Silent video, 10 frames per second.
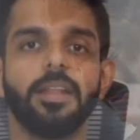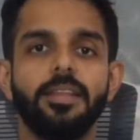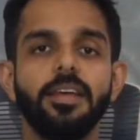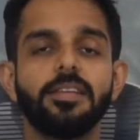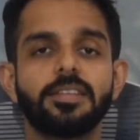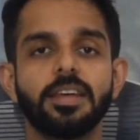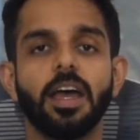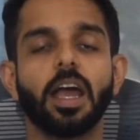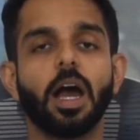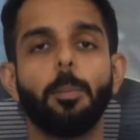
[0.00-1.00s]
This,
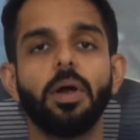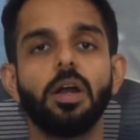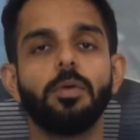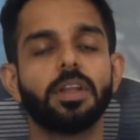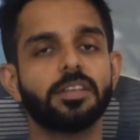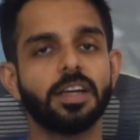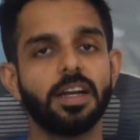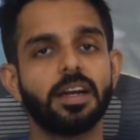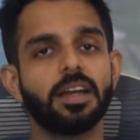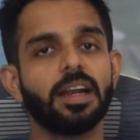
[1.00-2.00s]
coupled with a
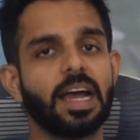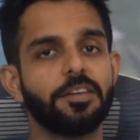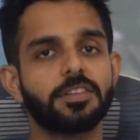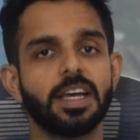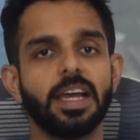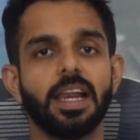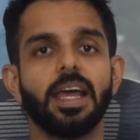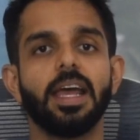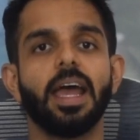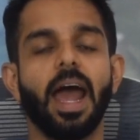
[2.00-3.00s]
sedentary lifestyle
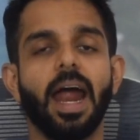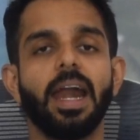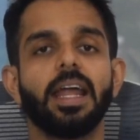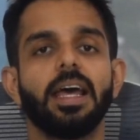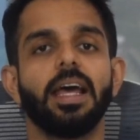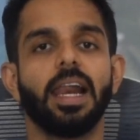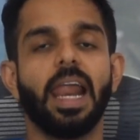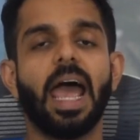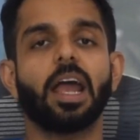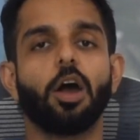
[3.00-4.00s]
and
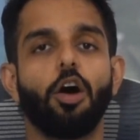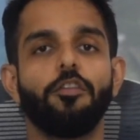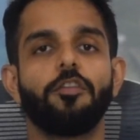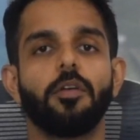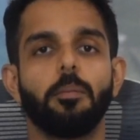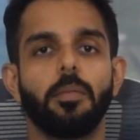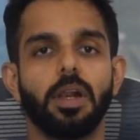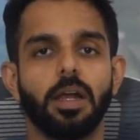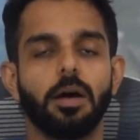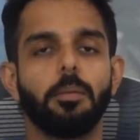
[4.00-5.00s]
lack of
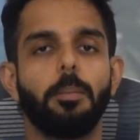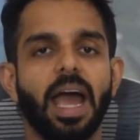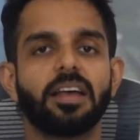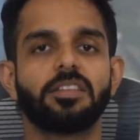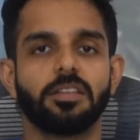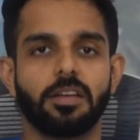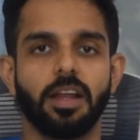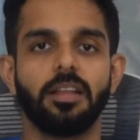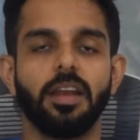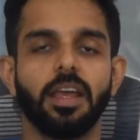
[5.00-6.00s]
back
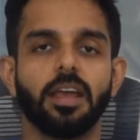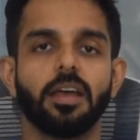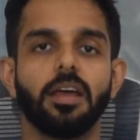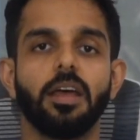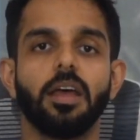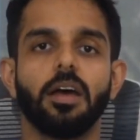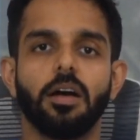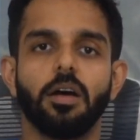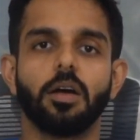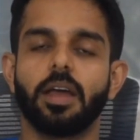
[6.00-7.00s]
strengthening,
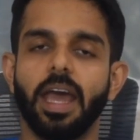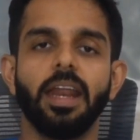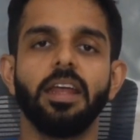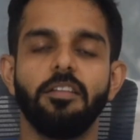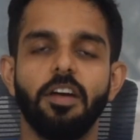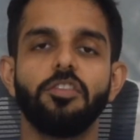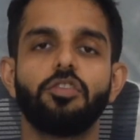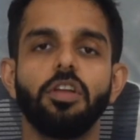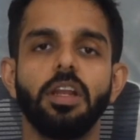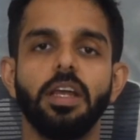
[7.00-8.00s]
can
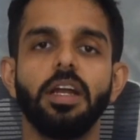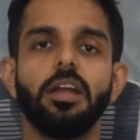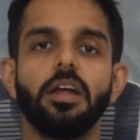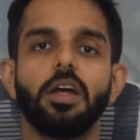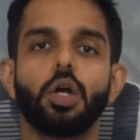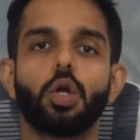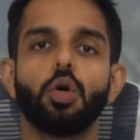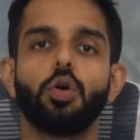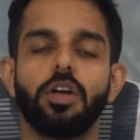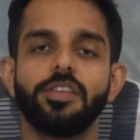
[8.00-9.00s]
eventually lead
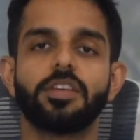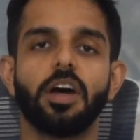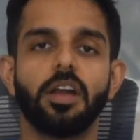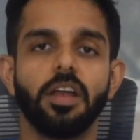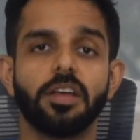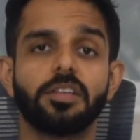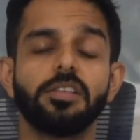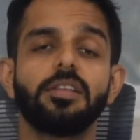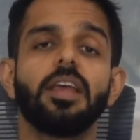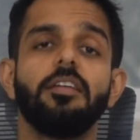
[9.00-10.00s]
to disc
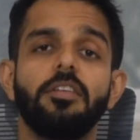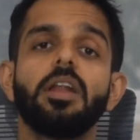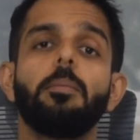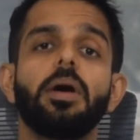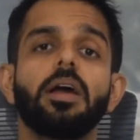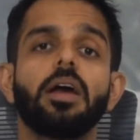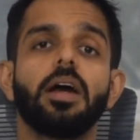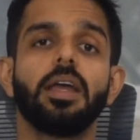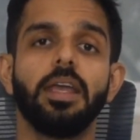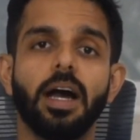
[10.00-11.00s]
herniations even
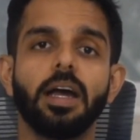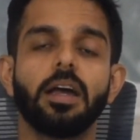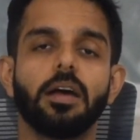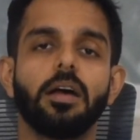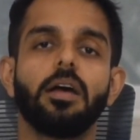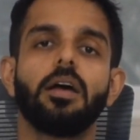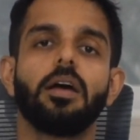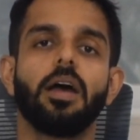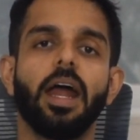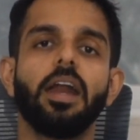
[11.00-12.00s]
among young
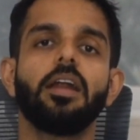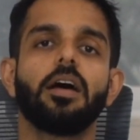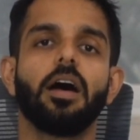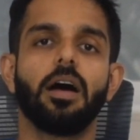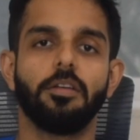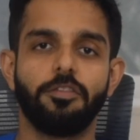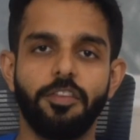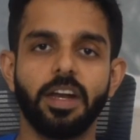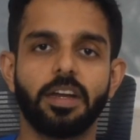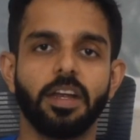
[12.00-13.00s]
and
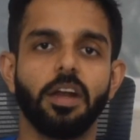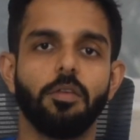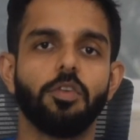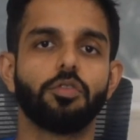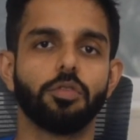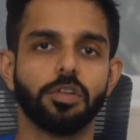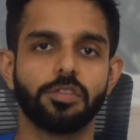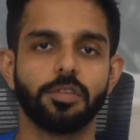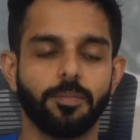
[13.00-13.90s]
fit individuals.